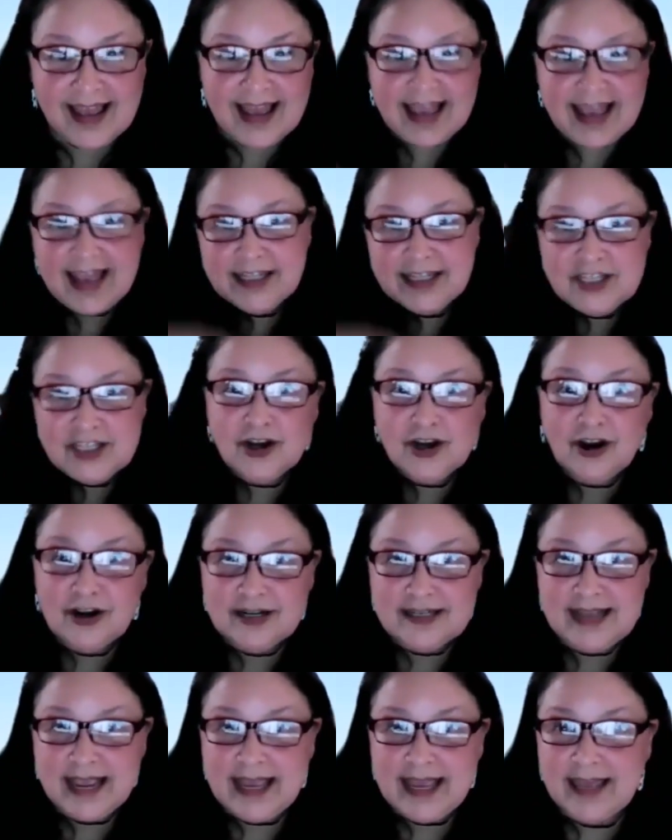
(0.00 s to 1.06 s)
and start
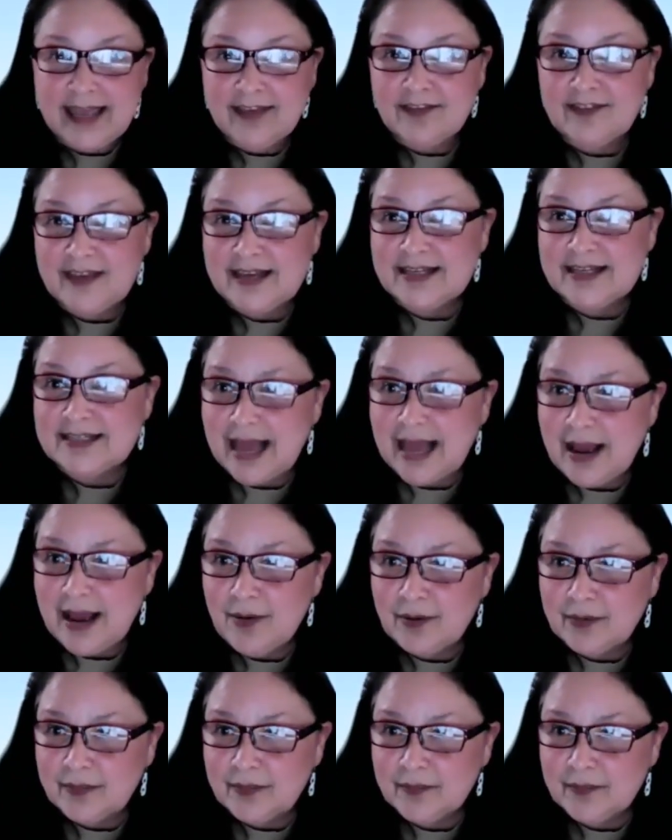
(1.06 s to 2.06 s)
taking things out.